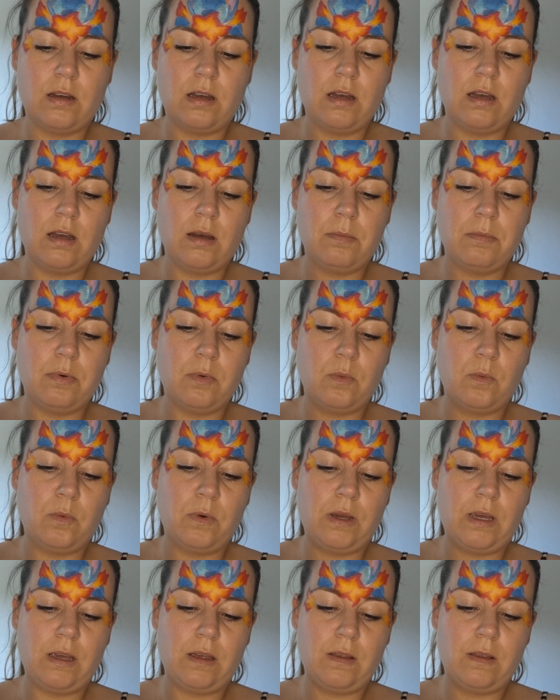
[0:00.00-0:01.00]
up
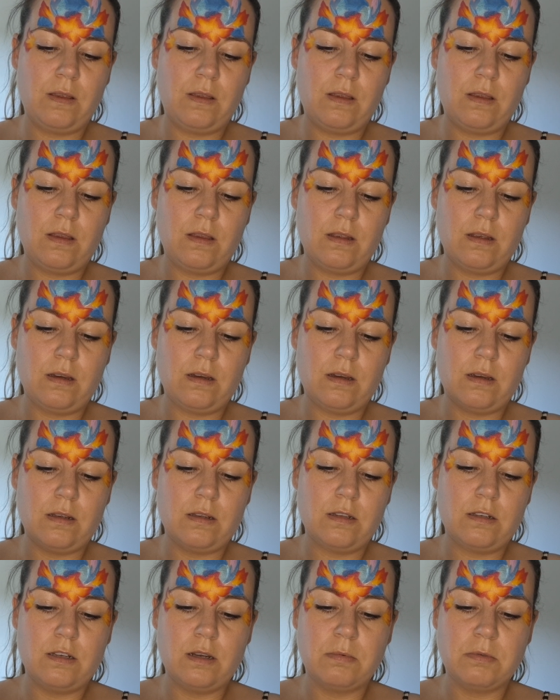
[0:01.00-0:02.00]
with
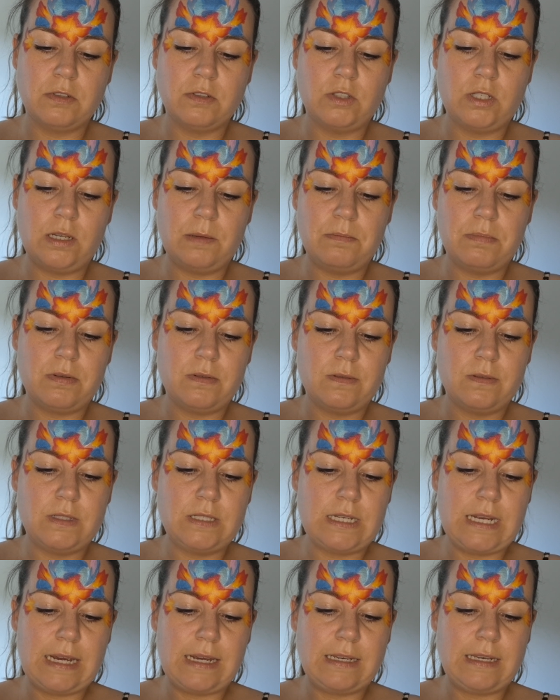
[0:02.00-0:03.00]
the double dip
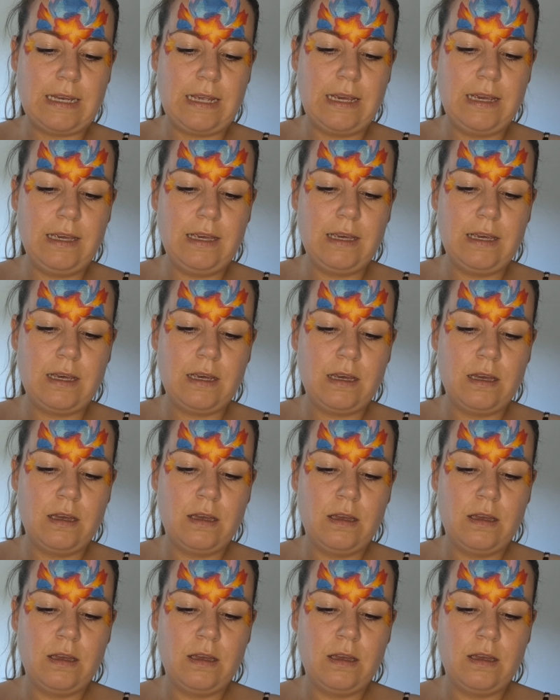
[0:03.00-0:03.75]
technique.